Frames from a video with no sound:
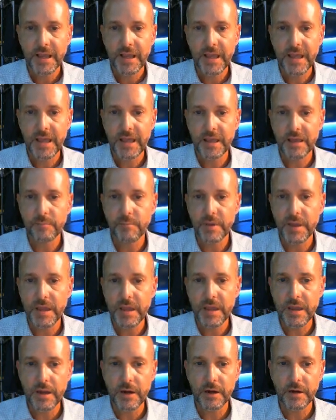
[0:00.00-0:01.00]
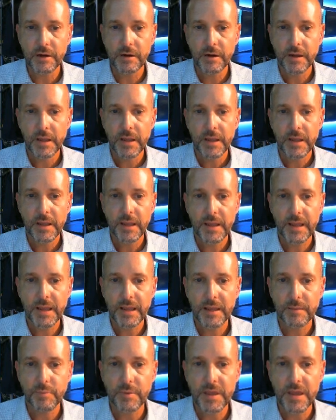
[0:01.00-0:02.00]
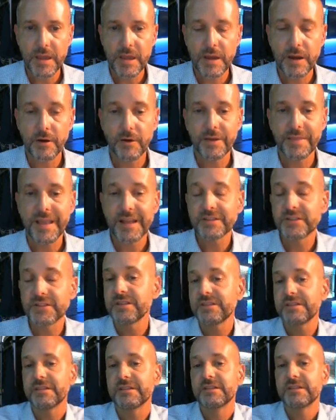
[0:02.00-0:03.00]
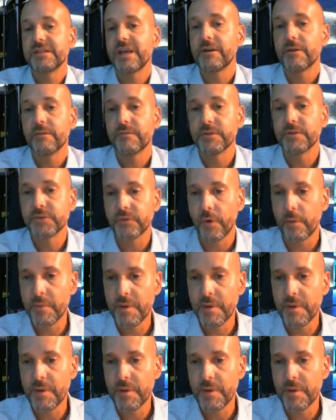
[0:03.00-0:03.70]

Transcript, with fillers: It could be here, it could be here, and that's just the center of the storm.